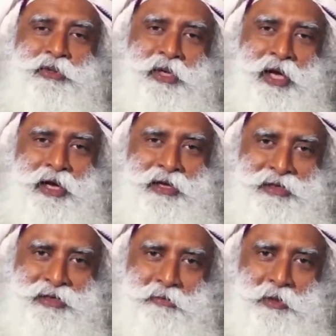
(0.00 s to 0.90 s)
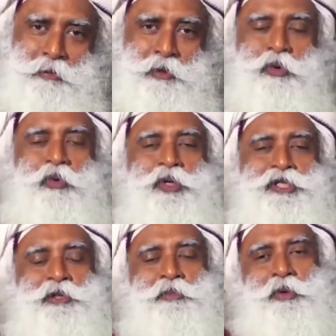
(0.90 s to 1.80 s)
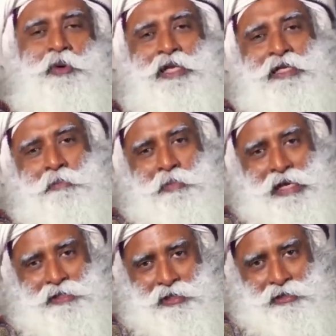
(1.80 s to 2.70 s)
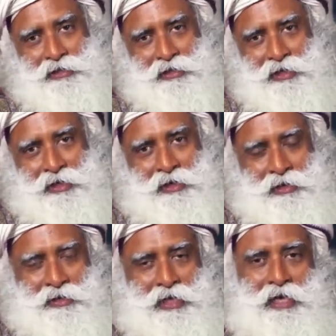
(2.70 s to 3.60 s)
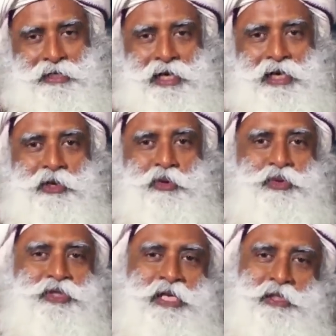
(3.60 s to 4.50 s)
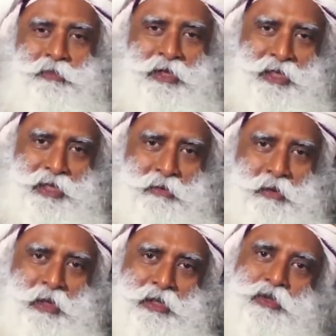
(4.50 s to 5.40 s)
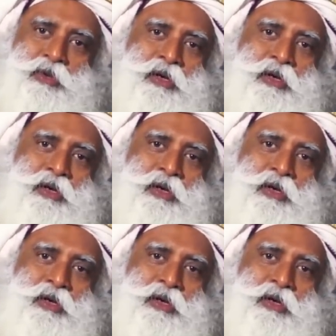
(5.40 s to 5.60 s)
today, people who worship only the present, they are telling you, just be in the moment, do